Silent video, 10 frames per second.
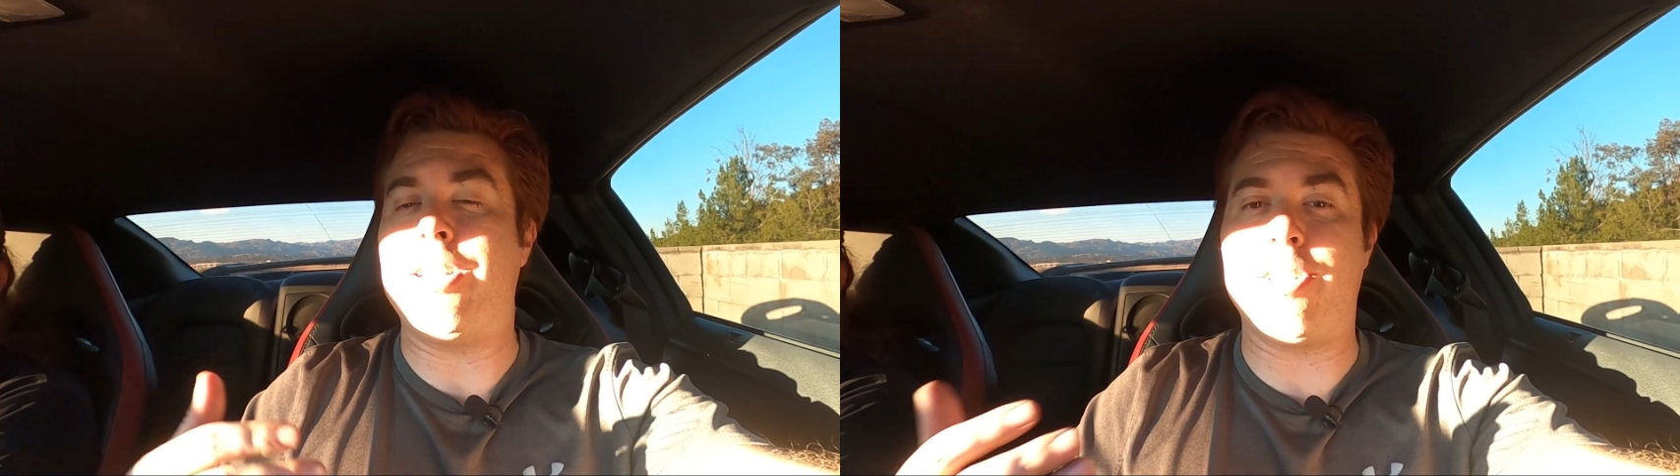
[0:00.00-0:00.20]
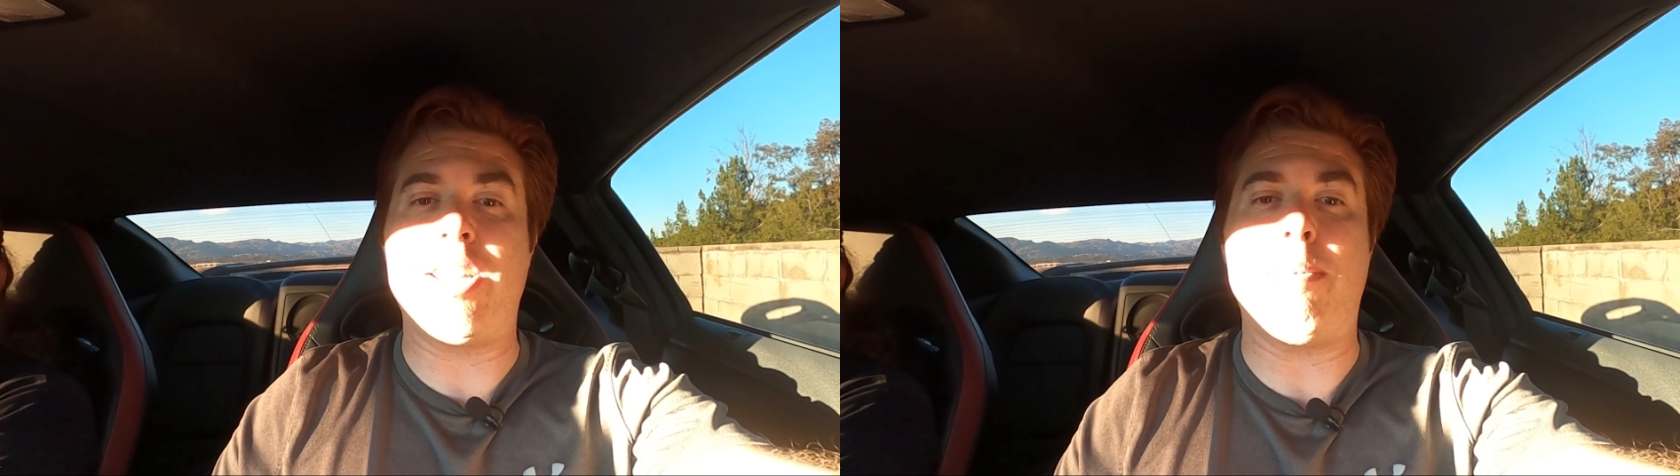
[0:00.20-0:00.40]

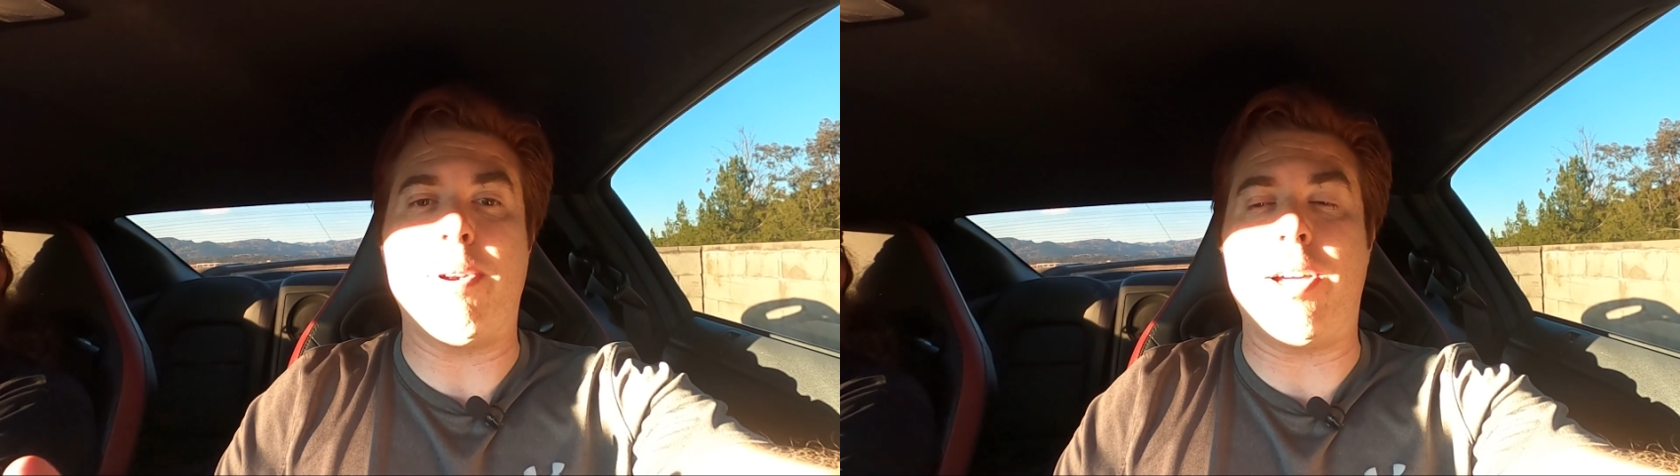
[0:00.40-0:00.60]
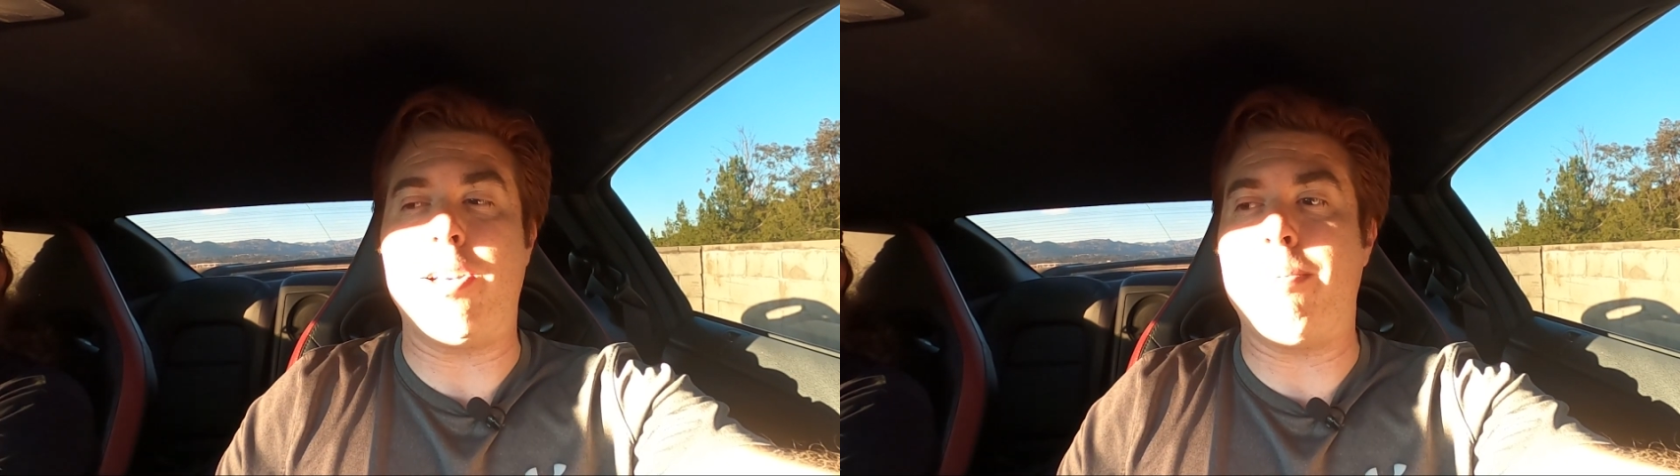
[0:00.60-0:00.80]
and just keep
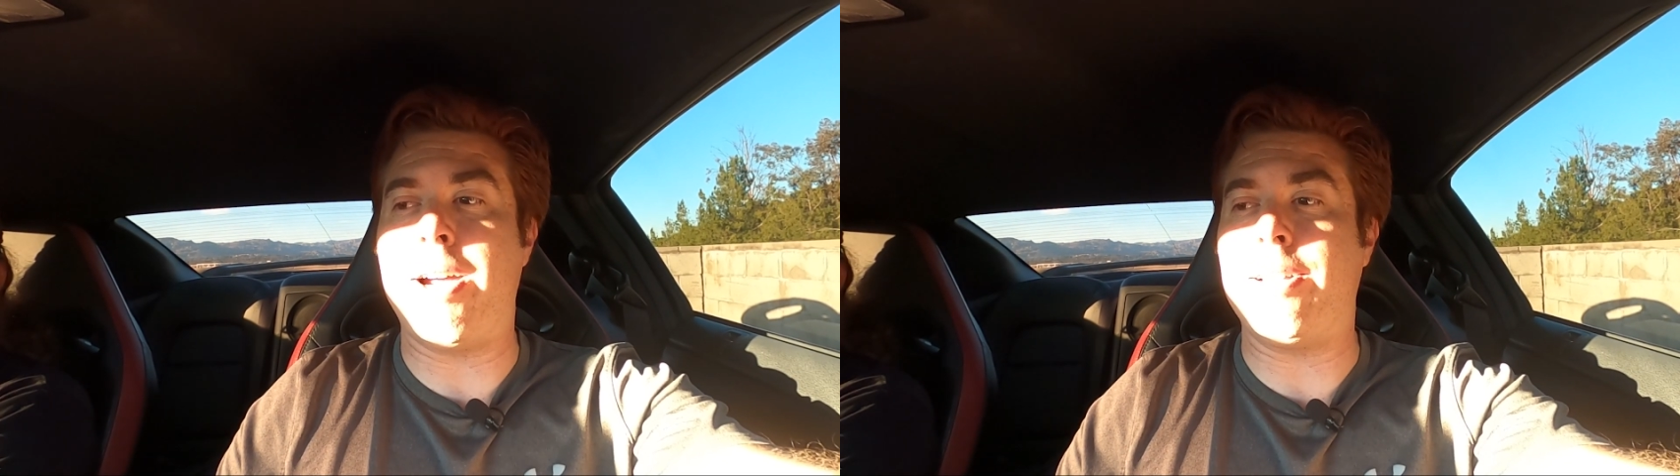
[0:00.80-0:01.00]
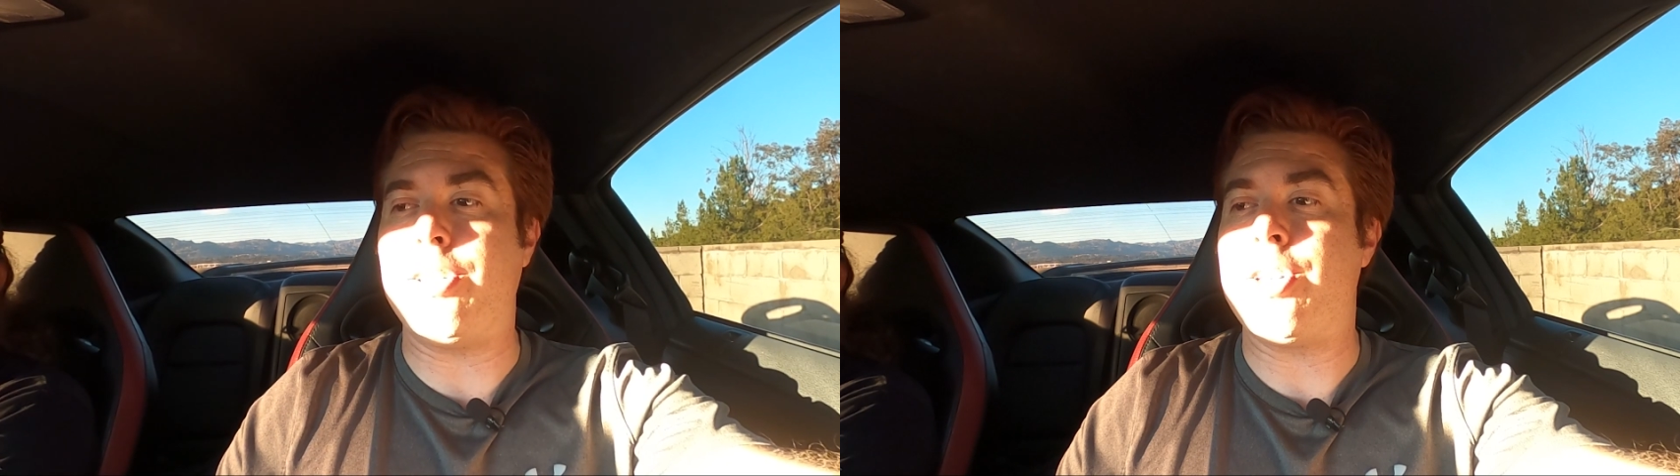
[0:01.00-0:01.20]
an eye on your
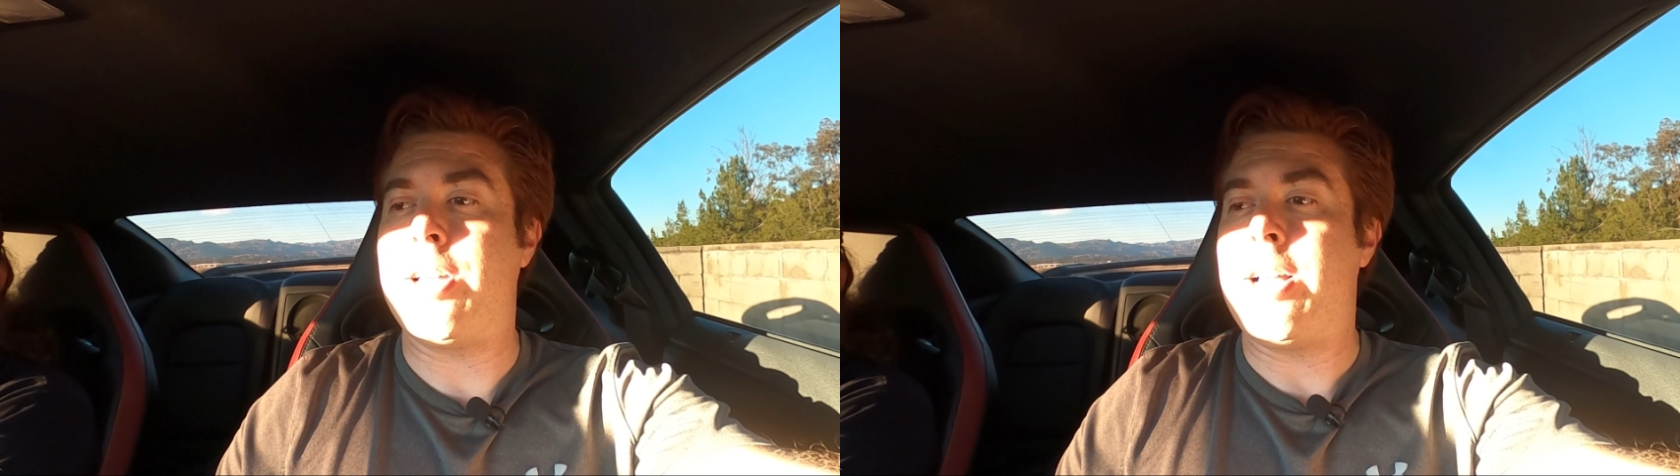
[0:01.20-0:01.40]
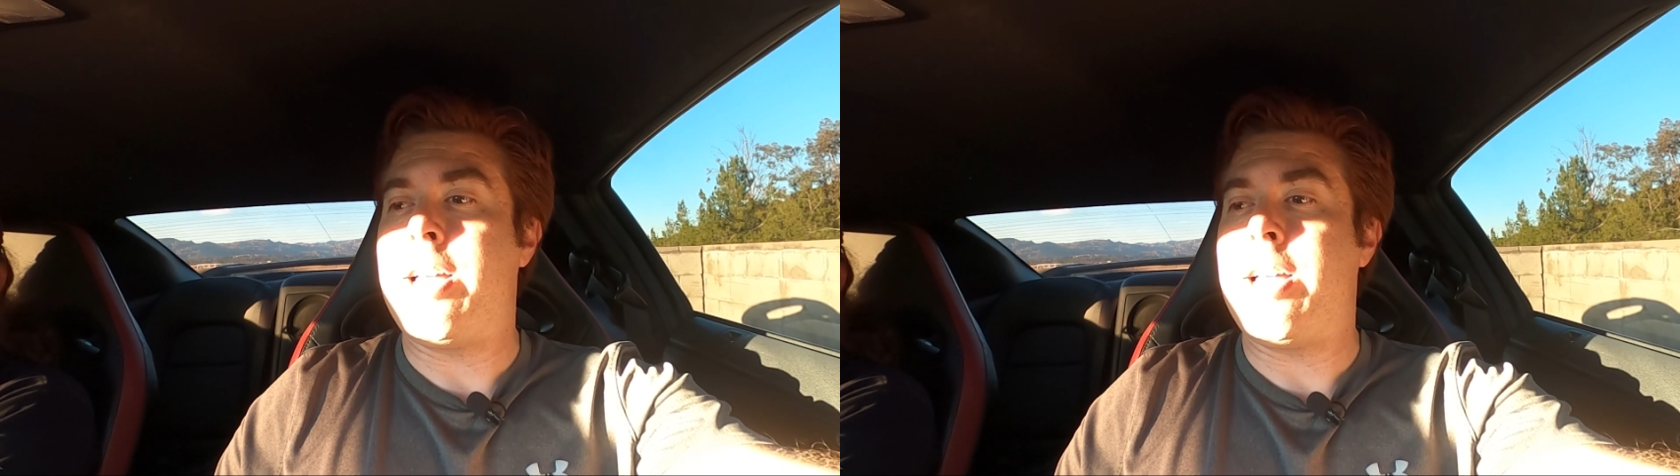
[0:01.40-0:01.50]
mileage.